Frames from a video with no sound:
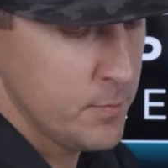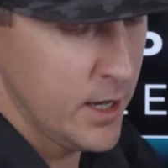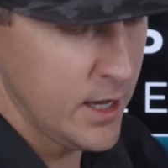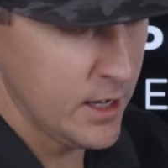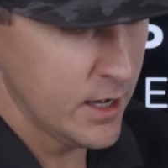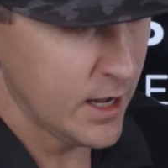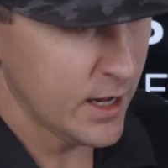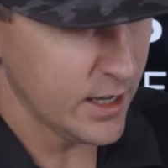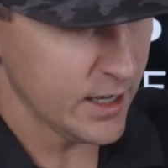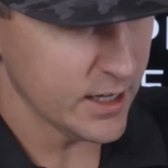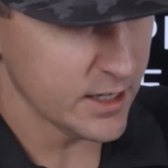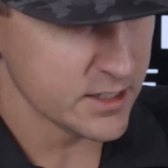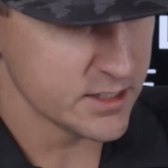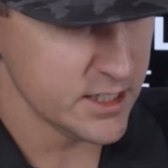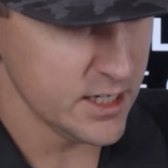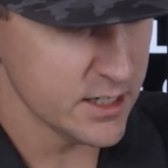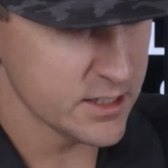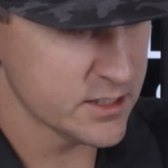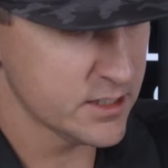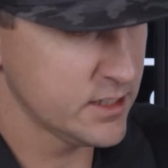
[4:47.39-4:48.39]
may not
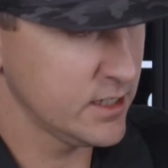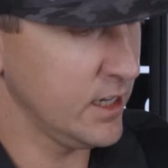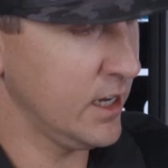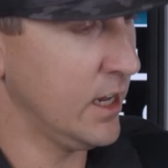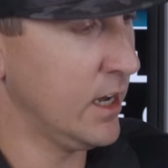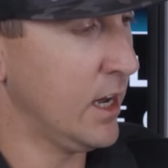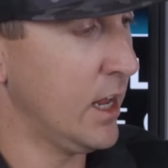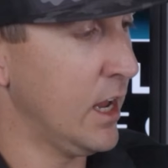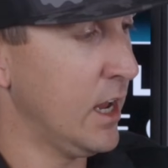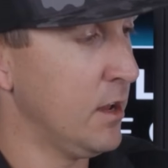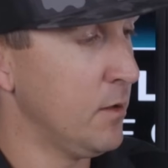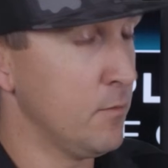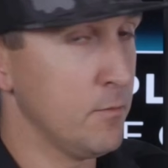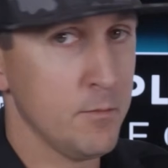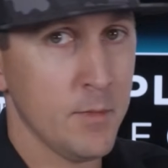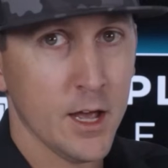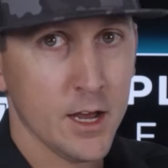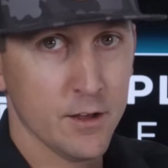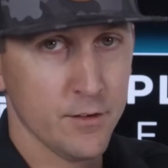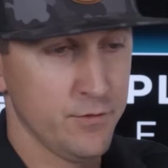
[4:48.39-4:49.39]
exist in a
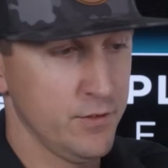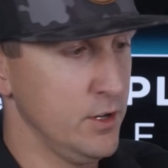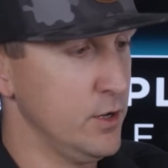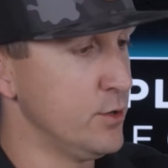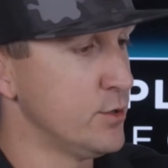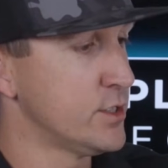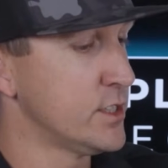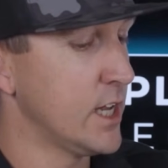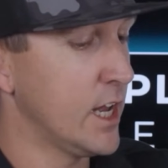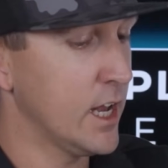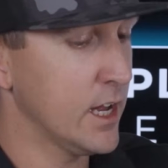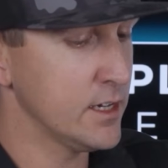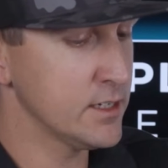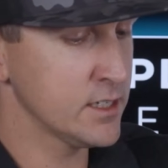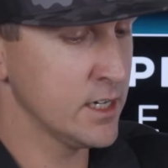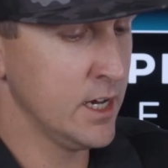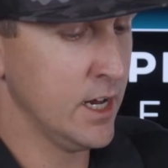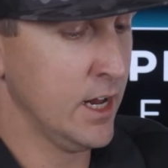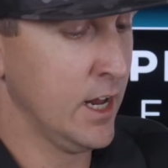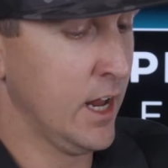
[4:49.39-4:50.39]
mega fuse
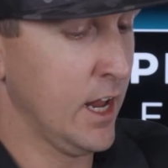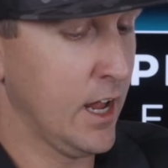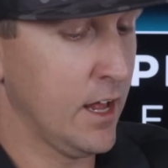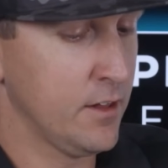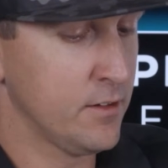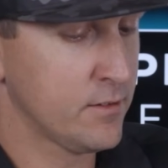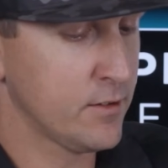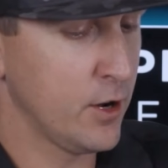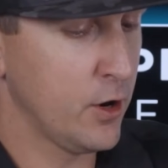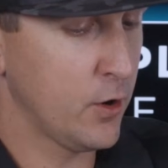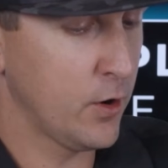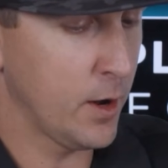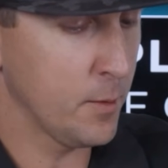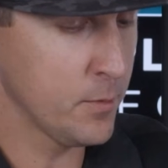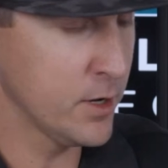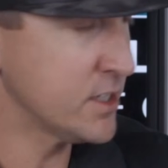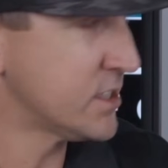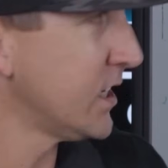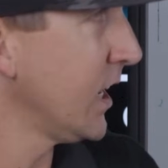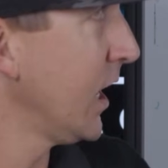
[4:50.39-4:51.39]
size. And so I'm going to